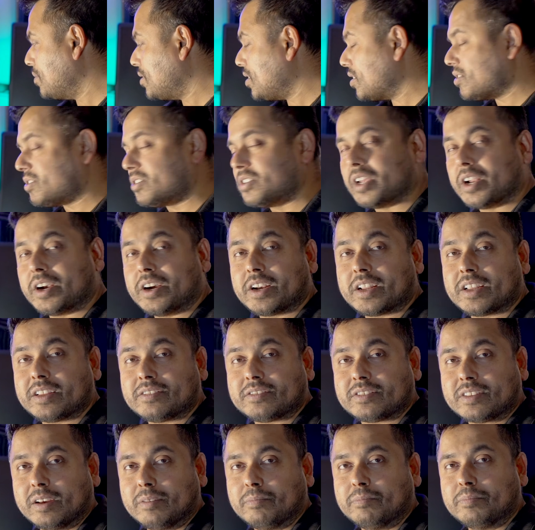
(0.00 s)
just generating
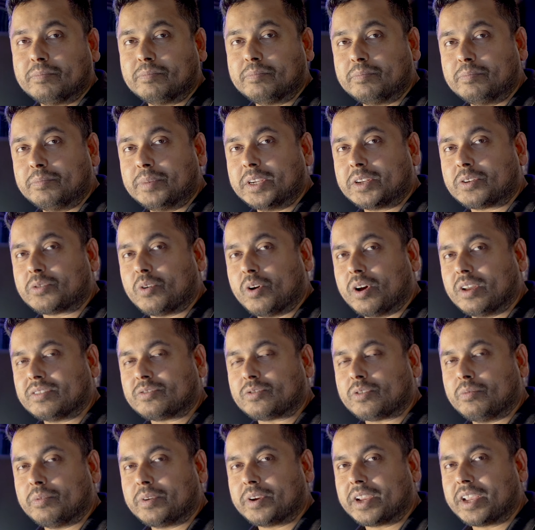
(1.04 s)
some Bitcoins
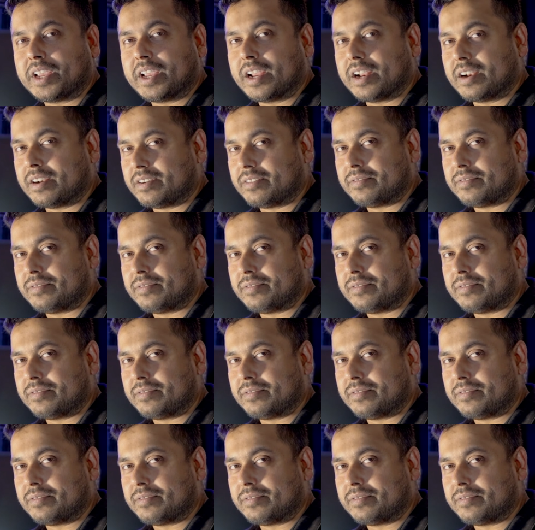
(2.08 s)
over here.